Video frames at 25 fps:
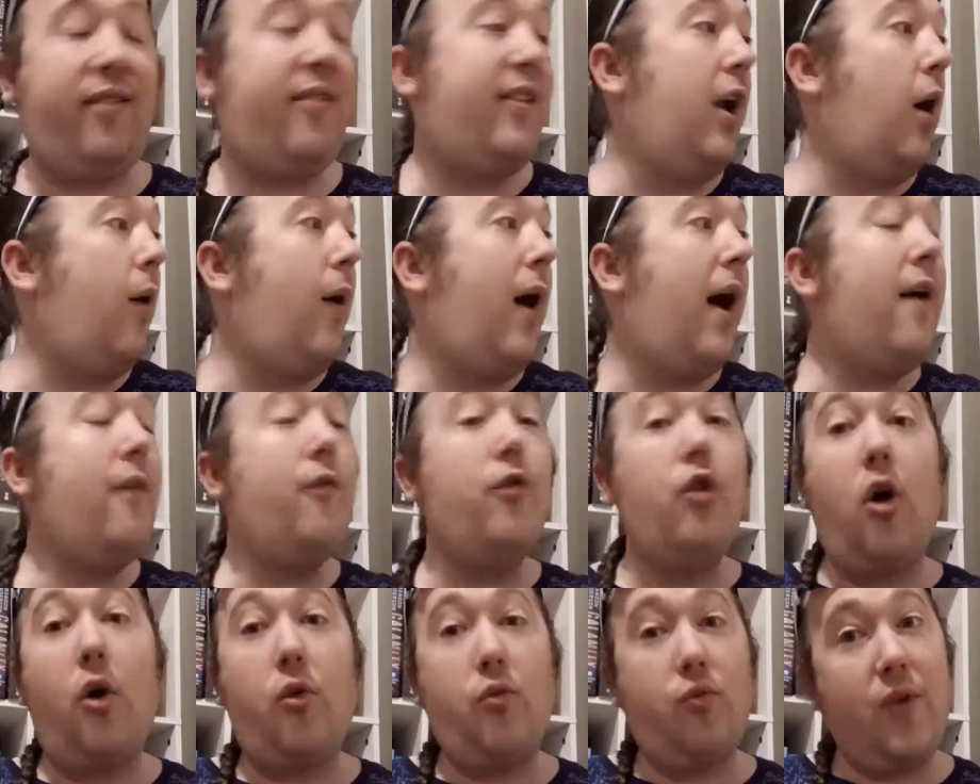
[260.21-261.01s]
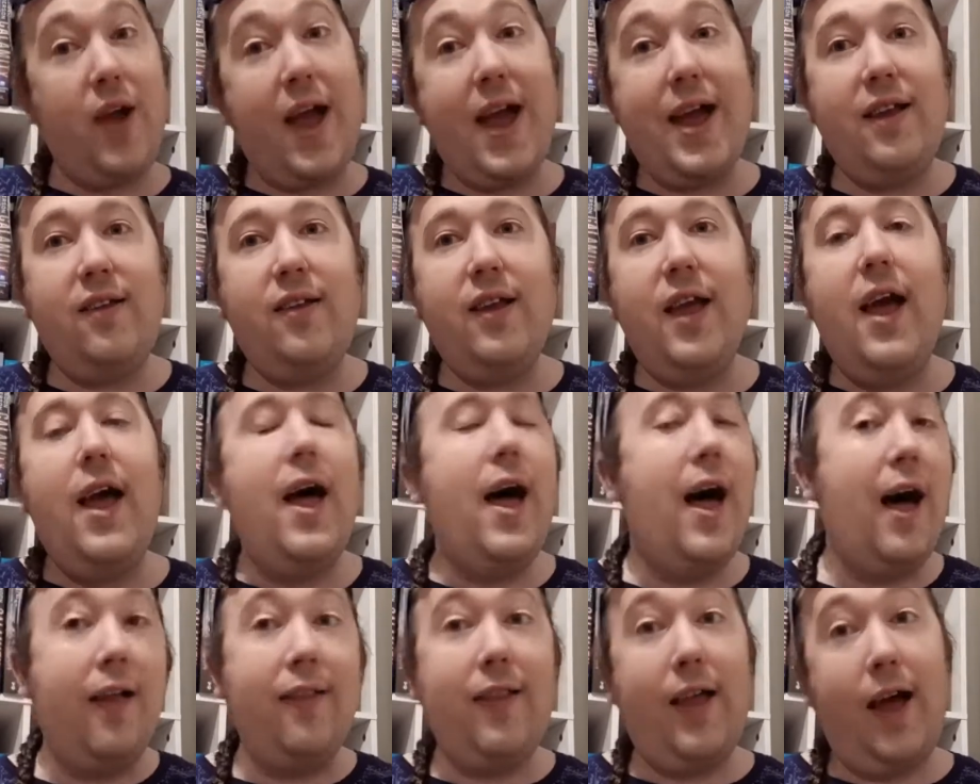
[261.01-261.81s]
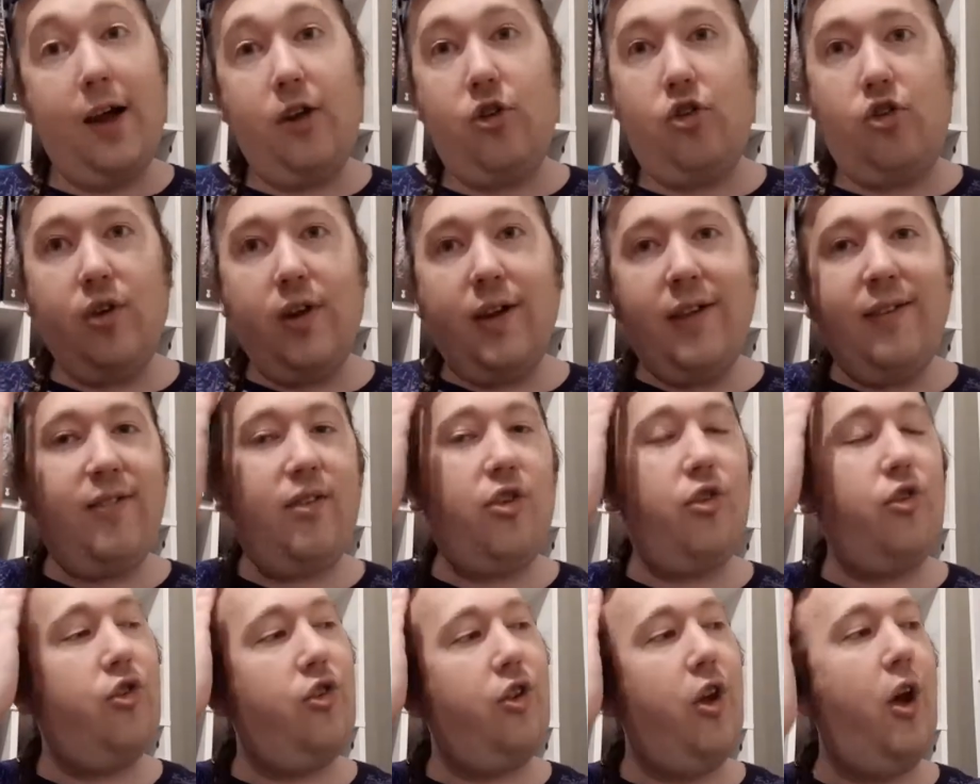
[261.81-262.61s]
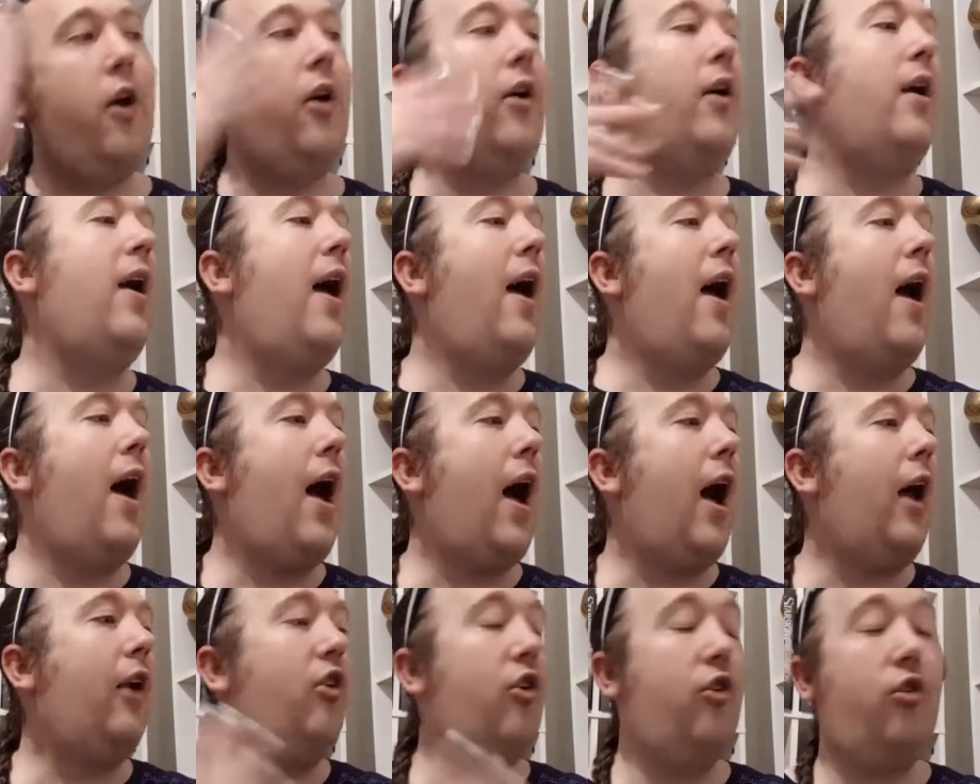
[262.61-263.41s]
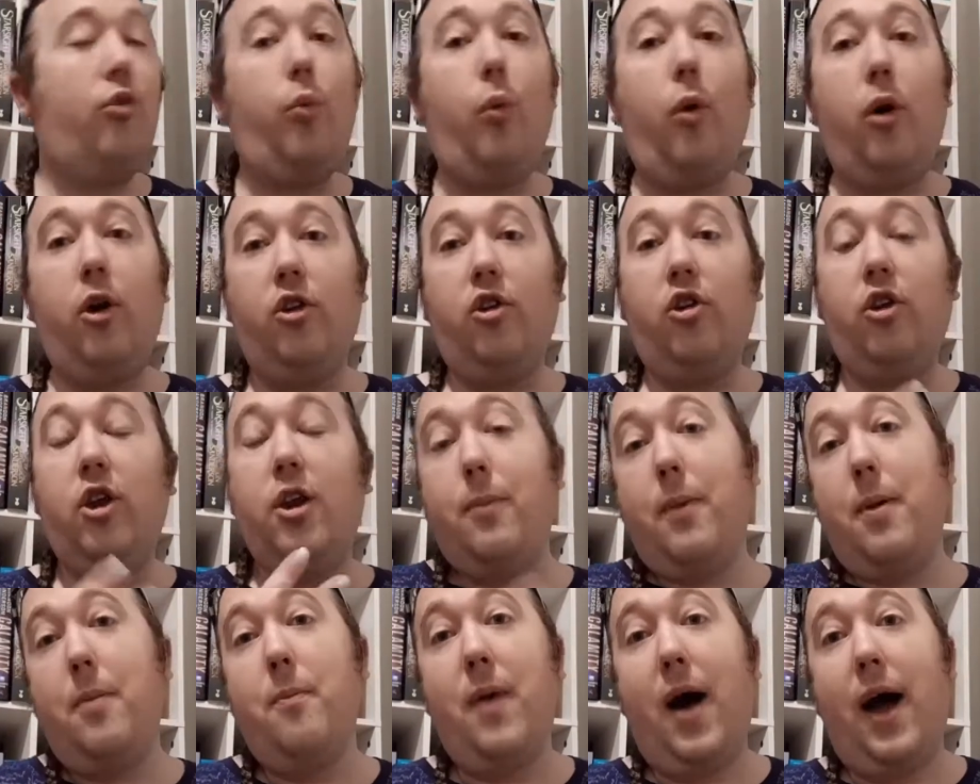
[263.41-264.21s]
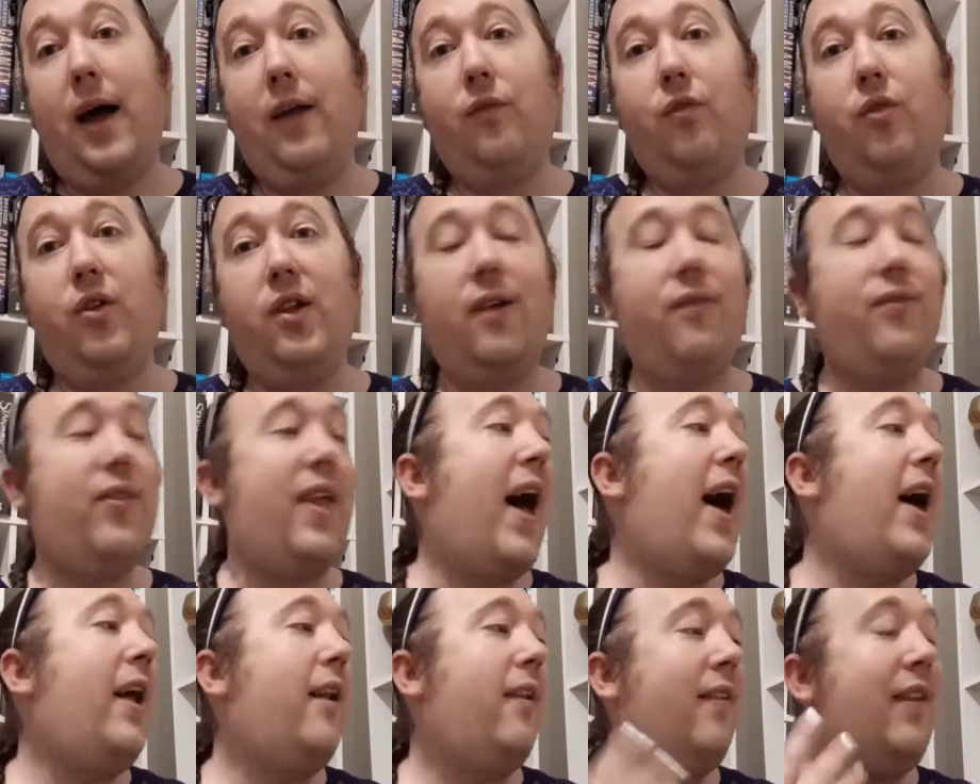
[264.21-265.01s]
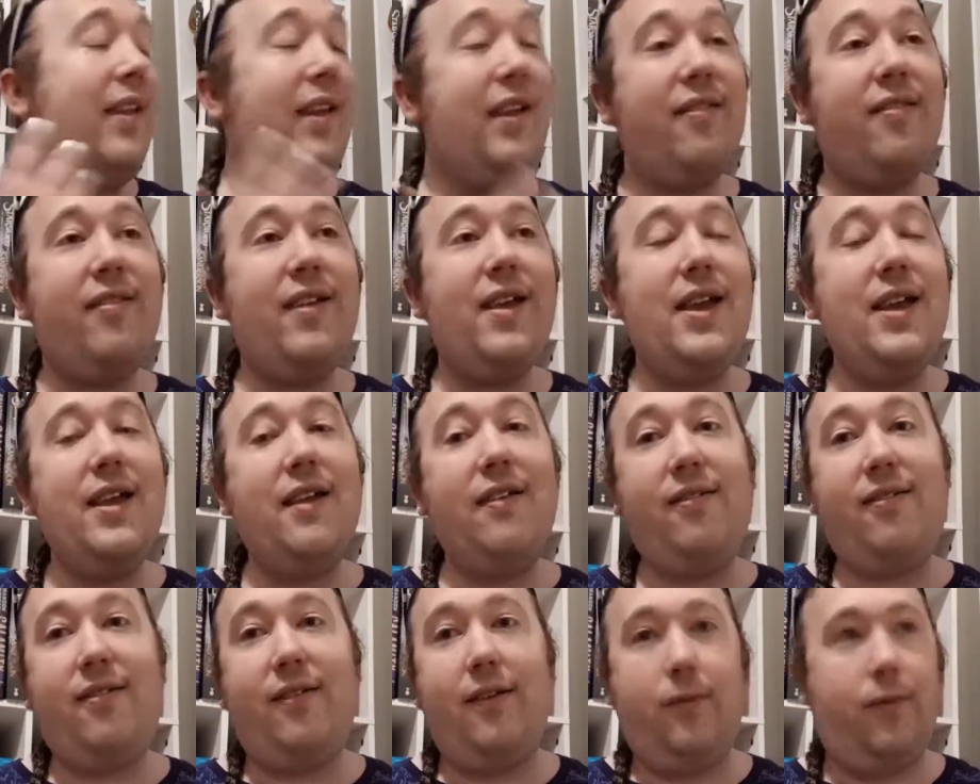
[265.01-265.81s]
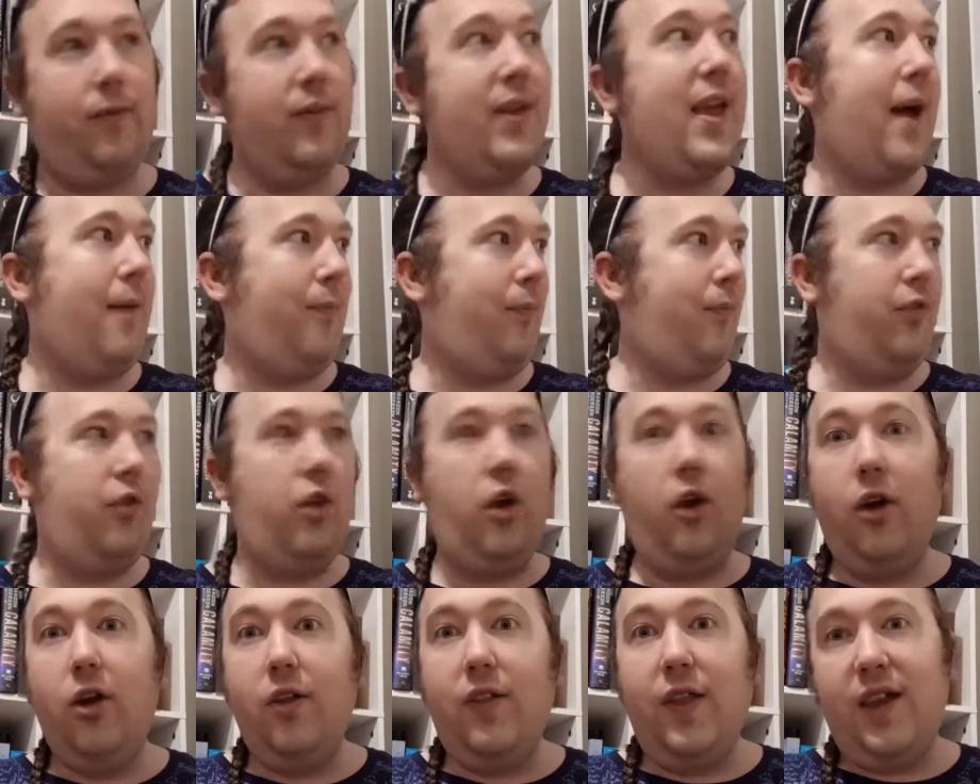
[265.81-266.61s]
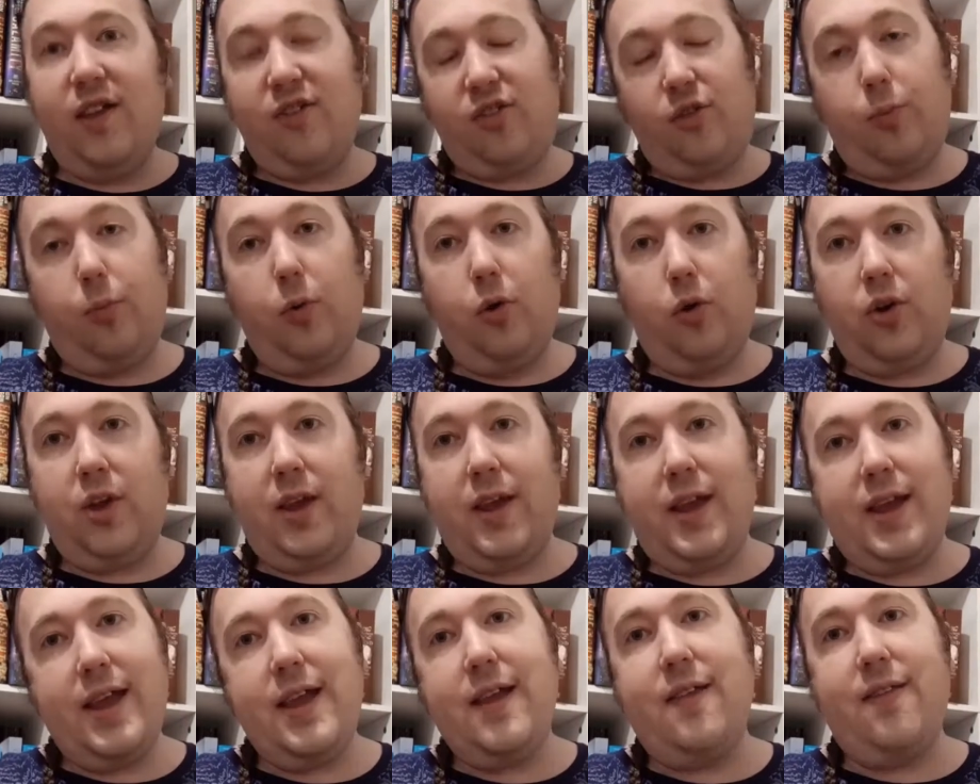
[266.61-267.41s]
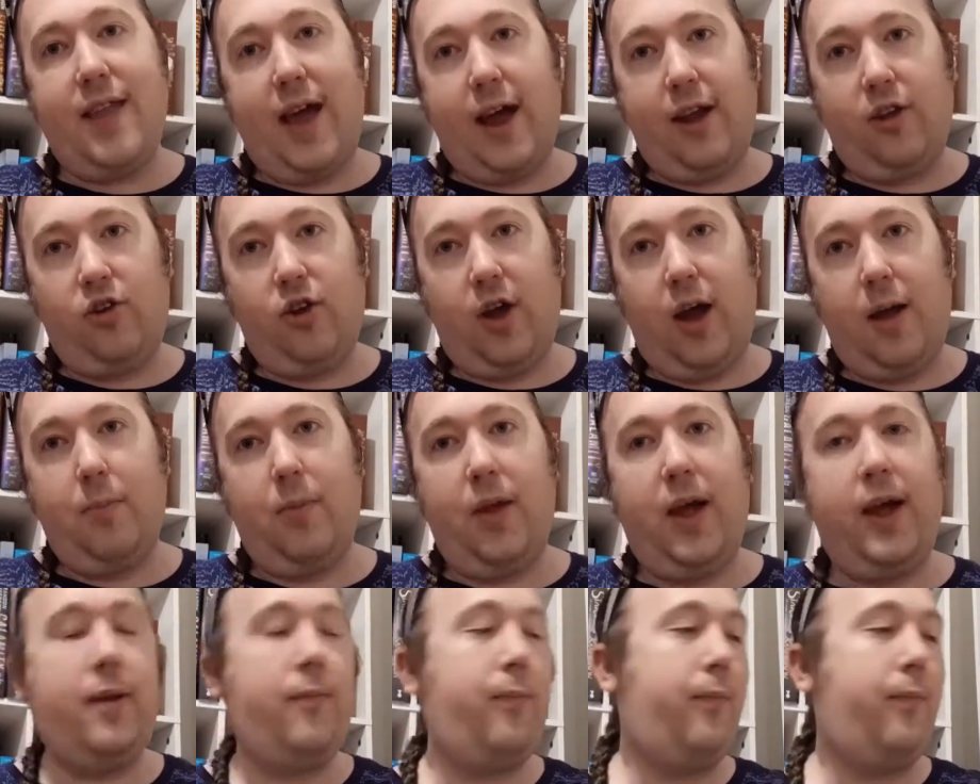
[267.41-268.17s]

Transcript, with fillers: Now, I have not read Elantris, so I just want you to be mindful of that. This is, yeah, the earliest book in that timeline.